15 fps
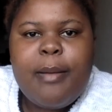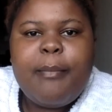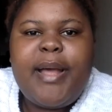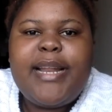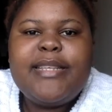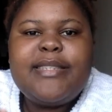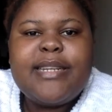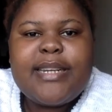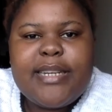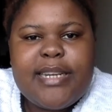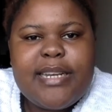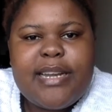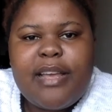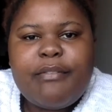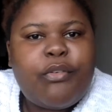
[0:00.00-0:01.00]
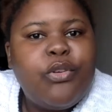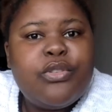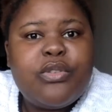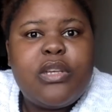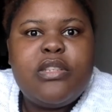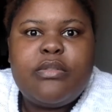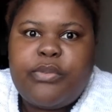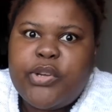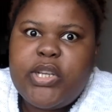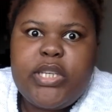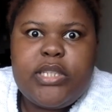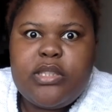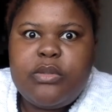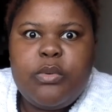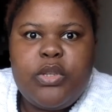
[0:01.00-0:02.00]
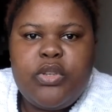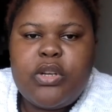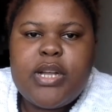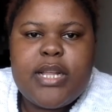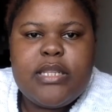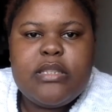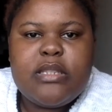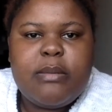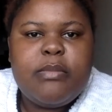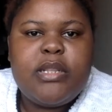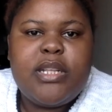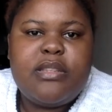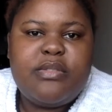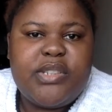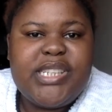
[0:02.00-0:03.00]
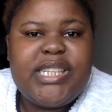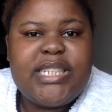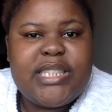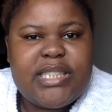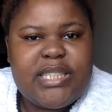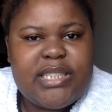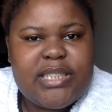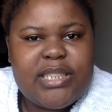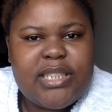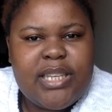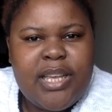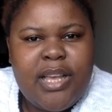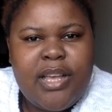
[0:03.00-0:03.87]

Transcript: But a serrated knife also is very easy when you're cutting something that's very acidic.